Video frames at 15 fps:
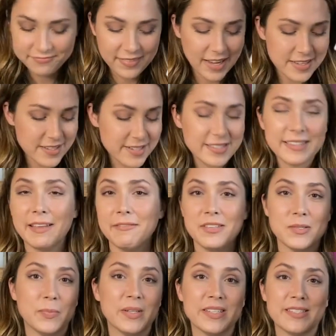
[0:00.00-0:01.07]
I just love
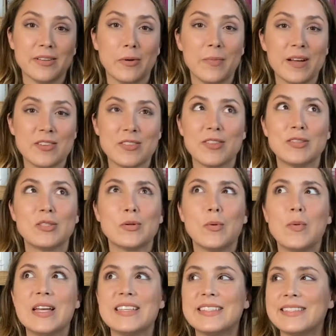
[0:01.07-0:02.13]
this book so much. The
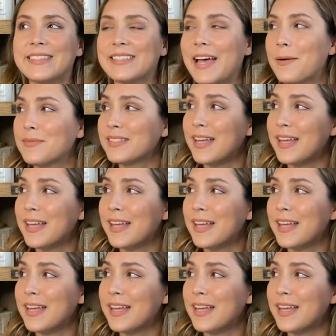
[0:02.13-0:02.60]
twists, I was